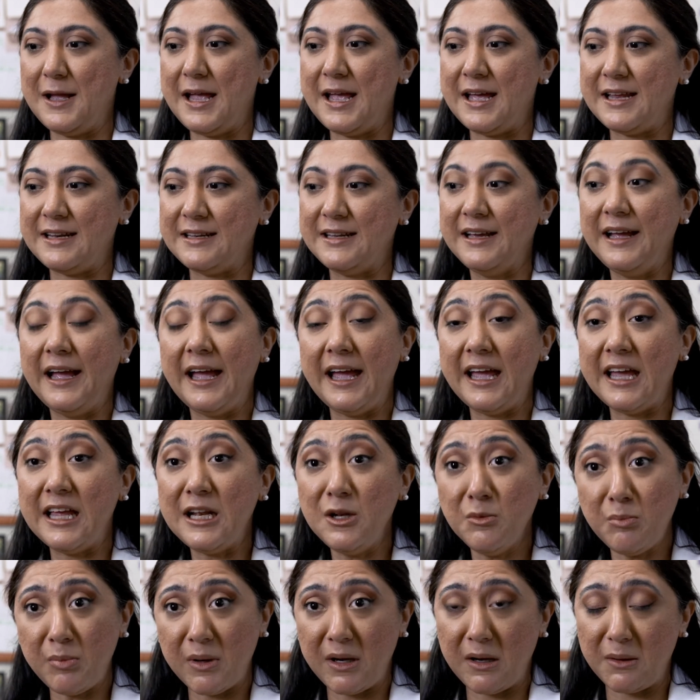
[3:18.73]
and
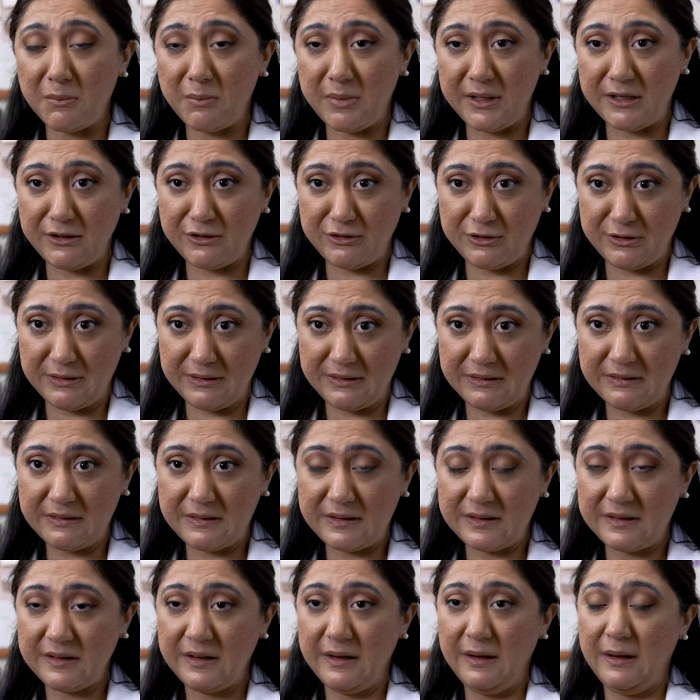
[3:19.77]
help our
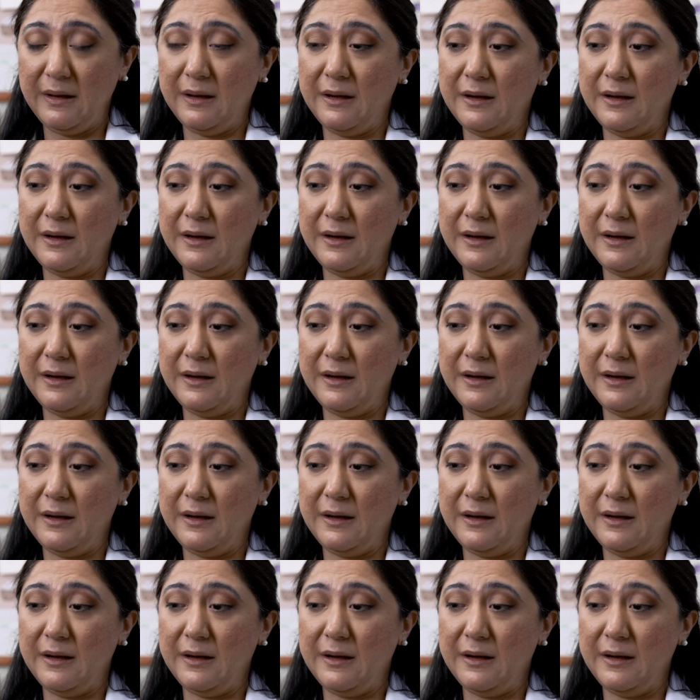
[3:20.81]
patients